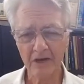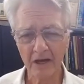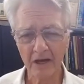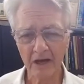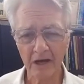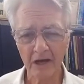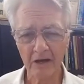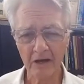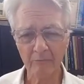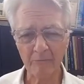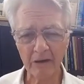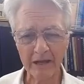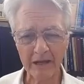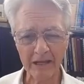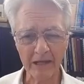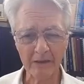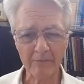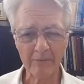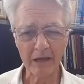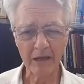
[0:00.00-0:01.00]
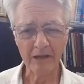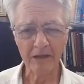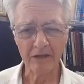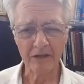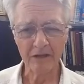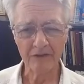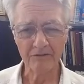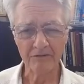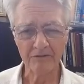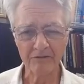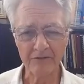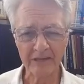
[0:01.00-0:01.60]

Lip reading: My email is